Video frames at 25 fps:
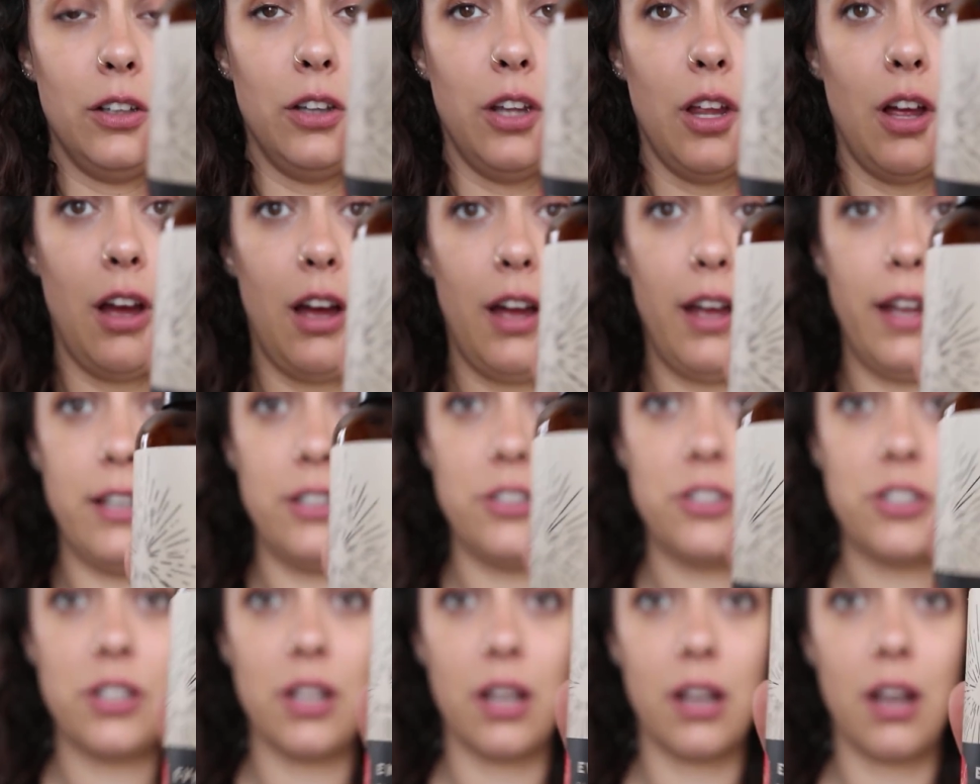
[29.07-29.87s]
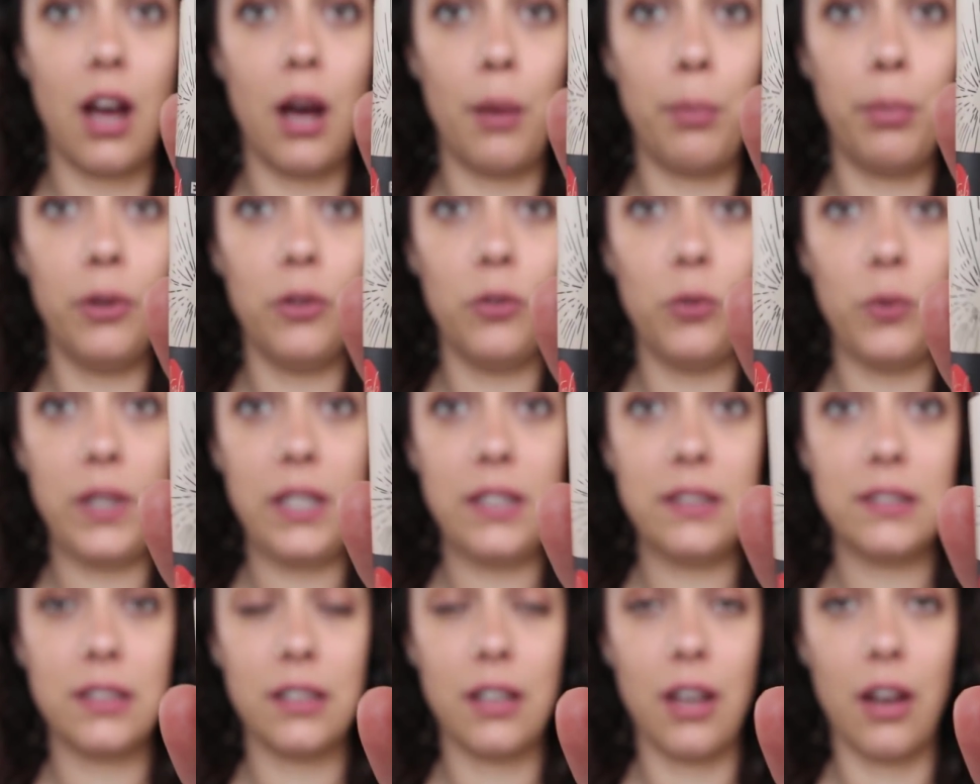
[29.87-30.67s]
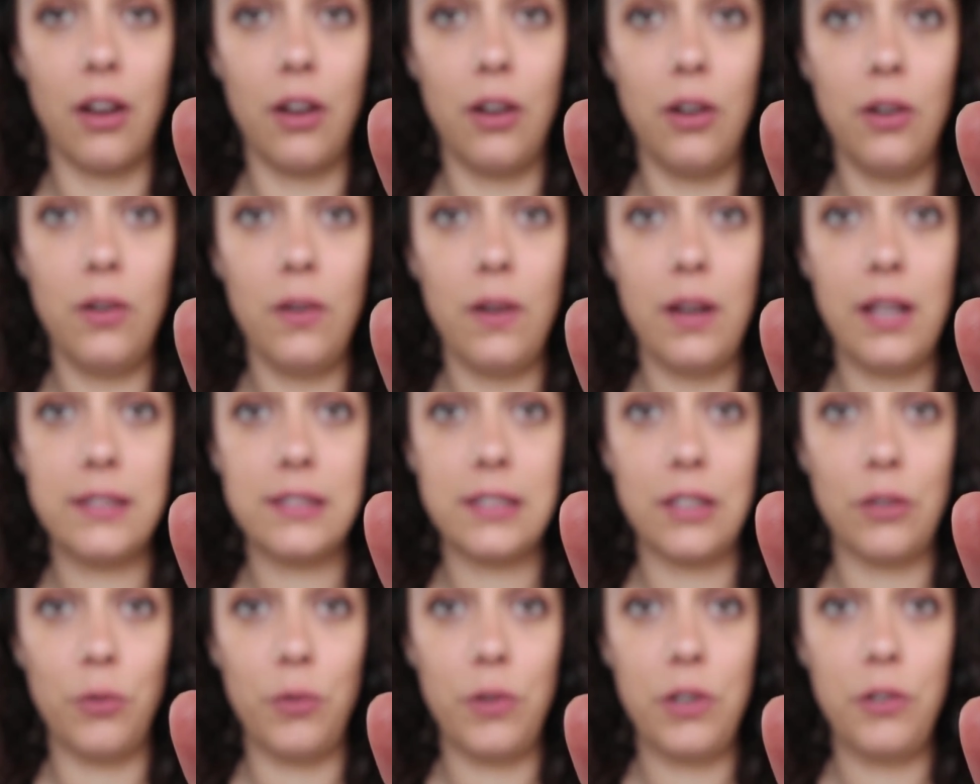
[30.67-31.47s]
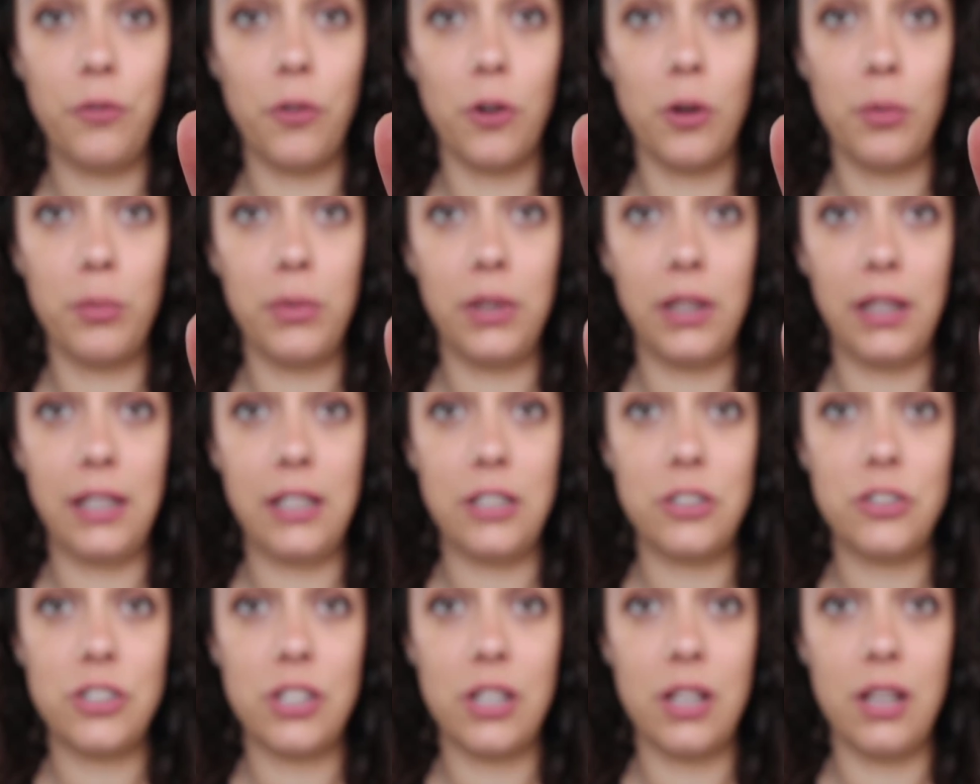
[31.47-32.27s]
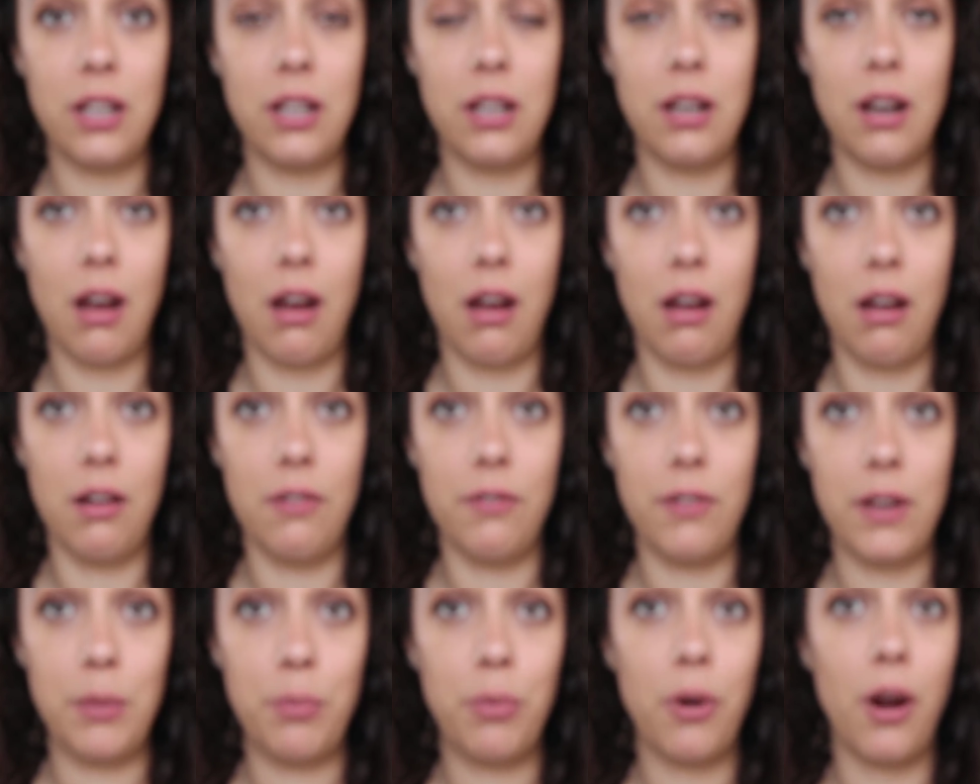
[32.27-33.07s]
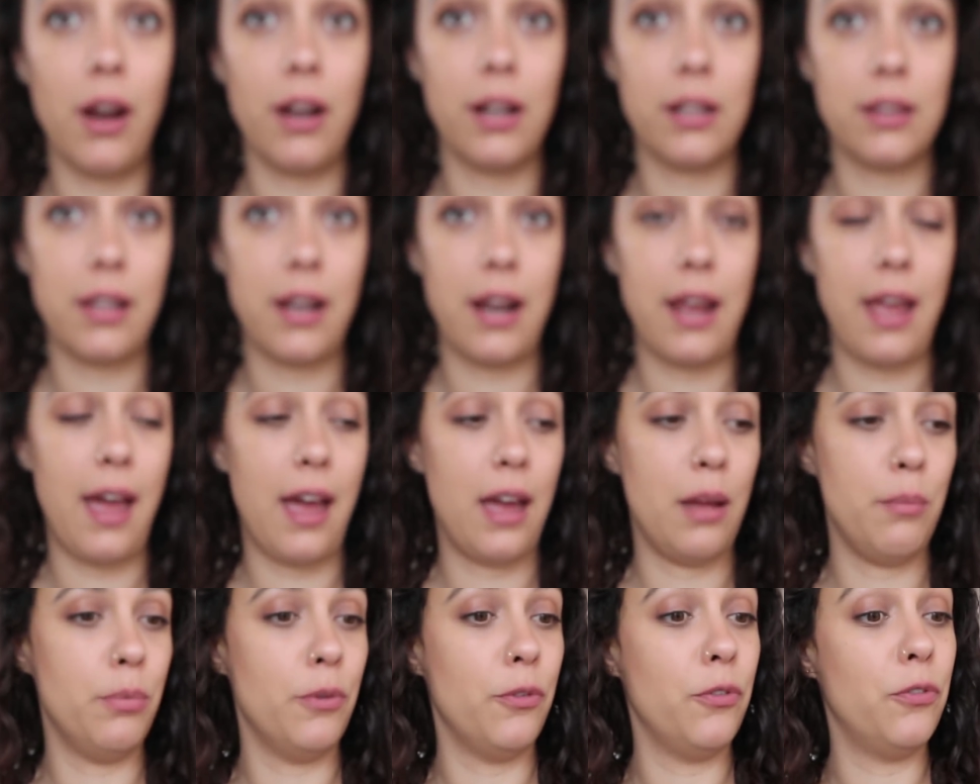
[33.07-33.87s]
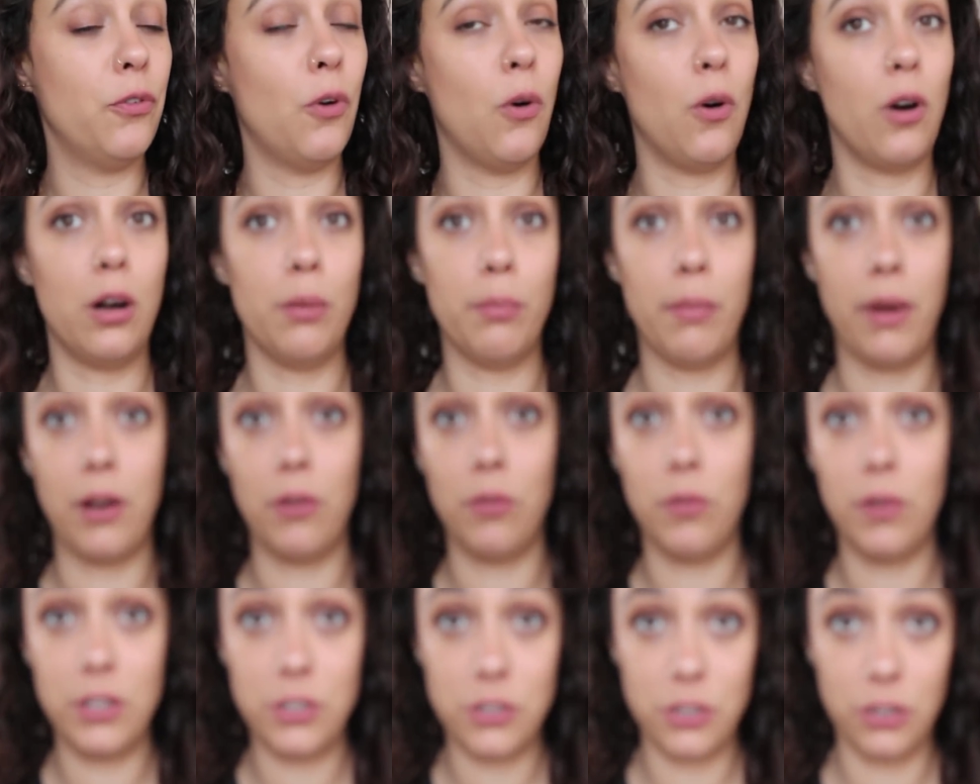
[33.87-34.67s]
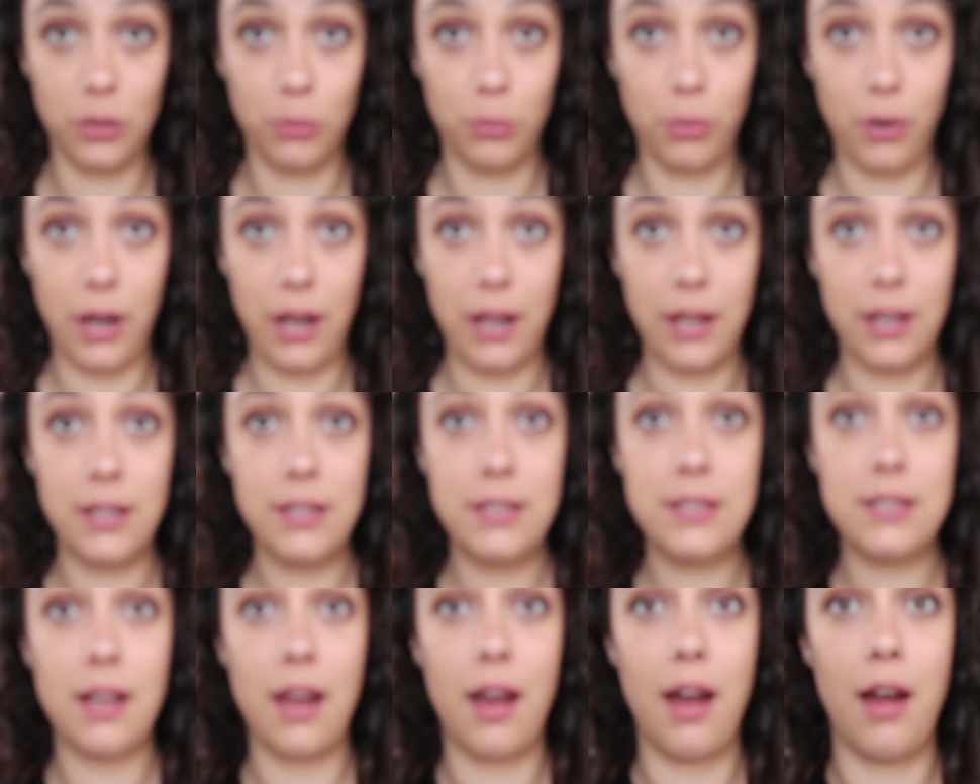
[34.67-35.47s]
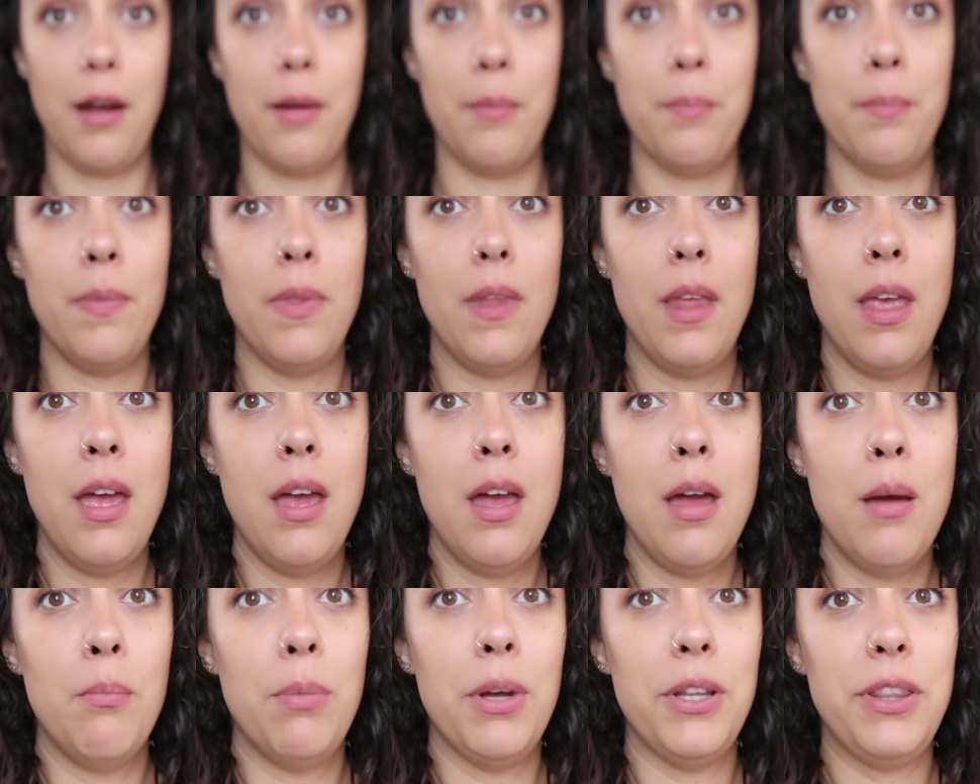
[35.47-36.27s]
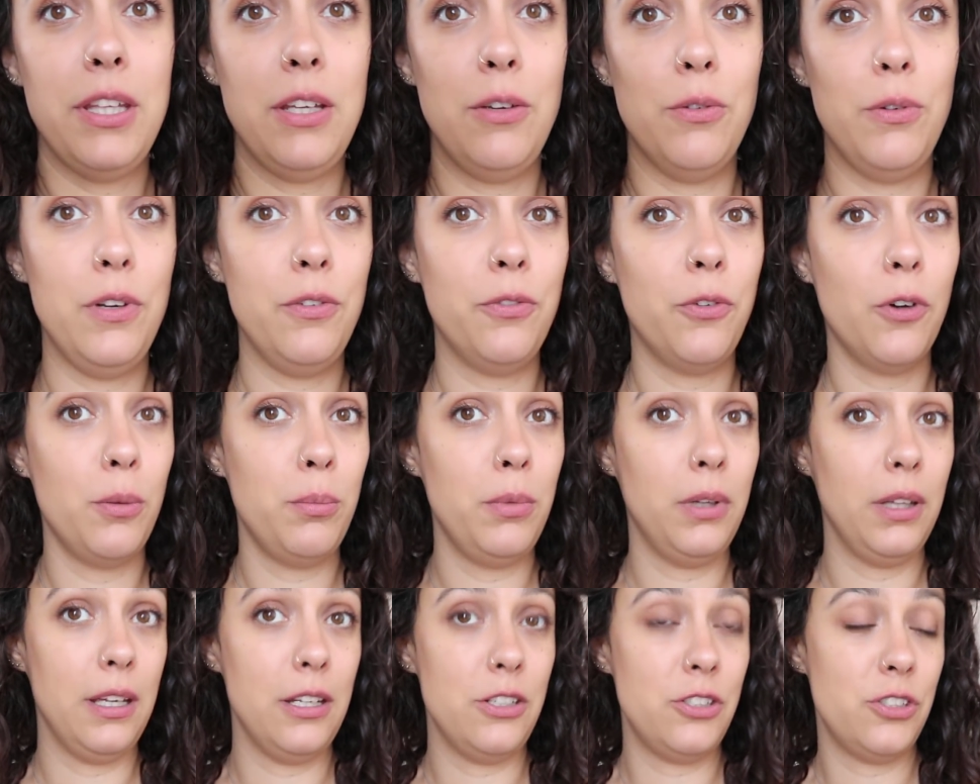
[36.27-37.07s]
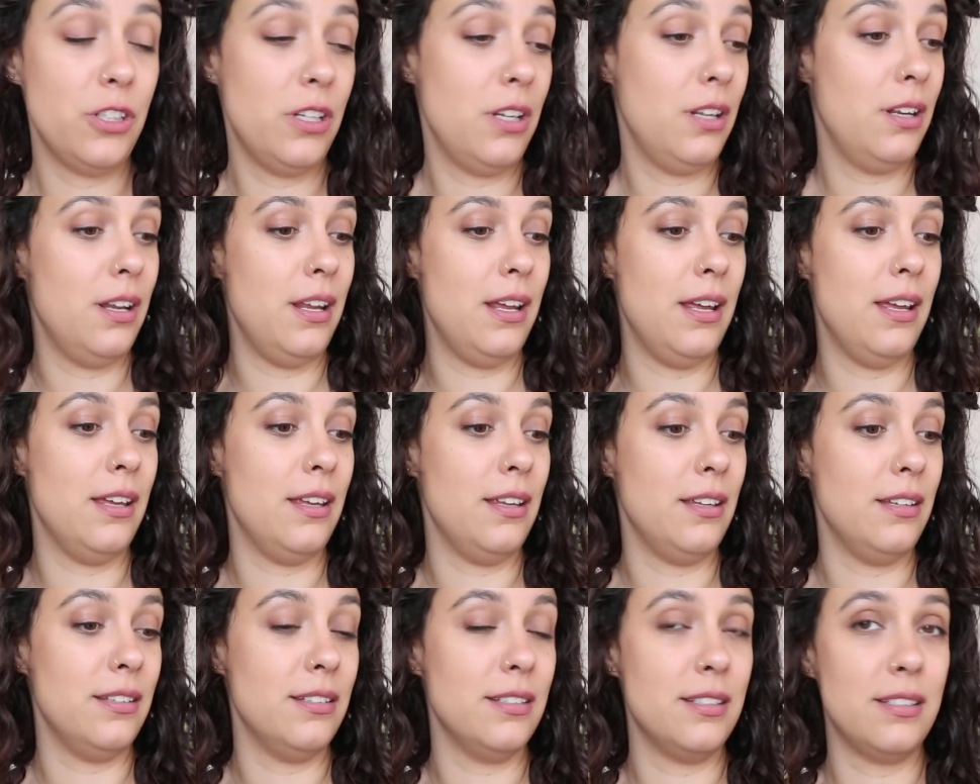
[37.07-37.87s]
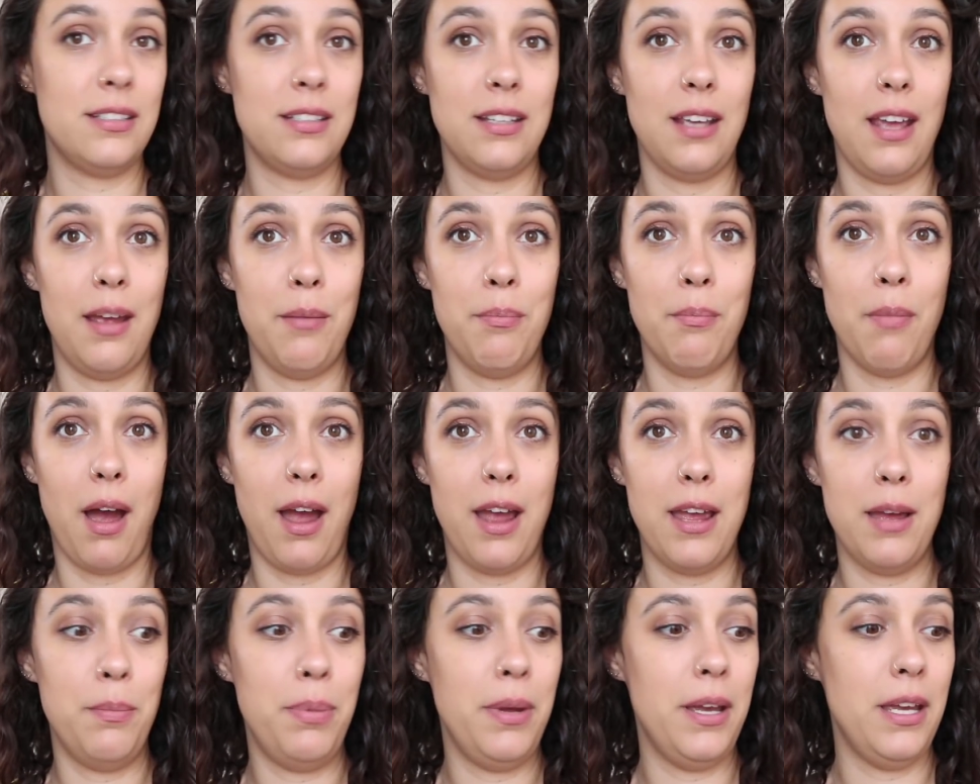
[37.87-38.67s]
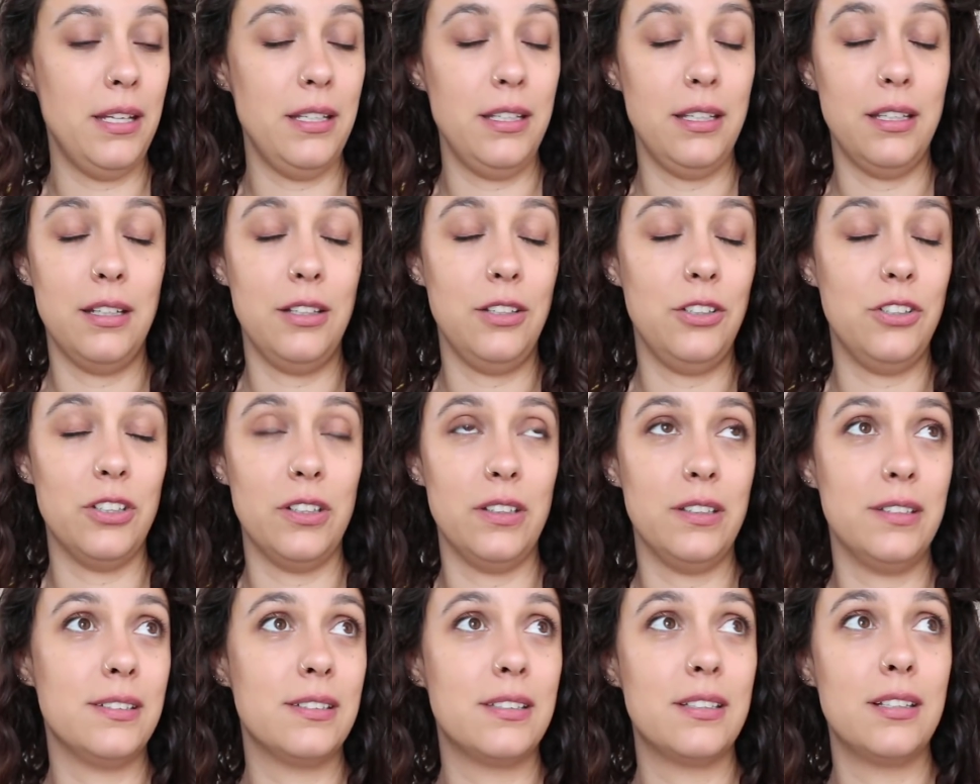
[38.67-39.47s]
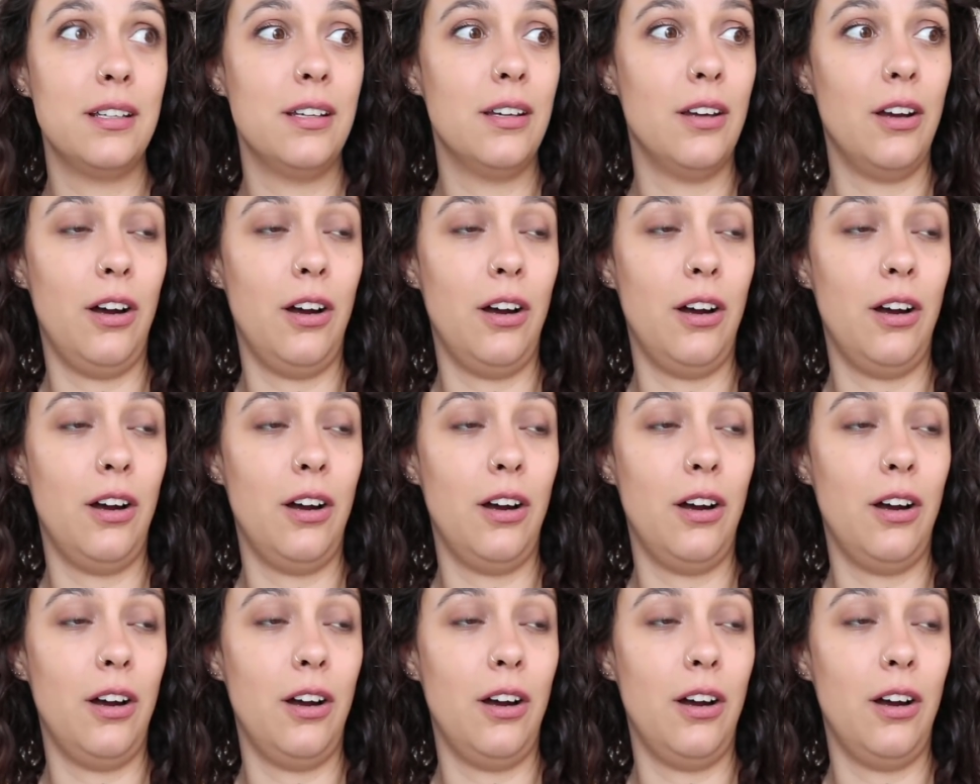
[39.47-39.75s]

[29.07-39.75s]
launched a couple of weeks ago. It's a reformulation of a product that I had before in my original brand, but the reformulation is, in my opinion, just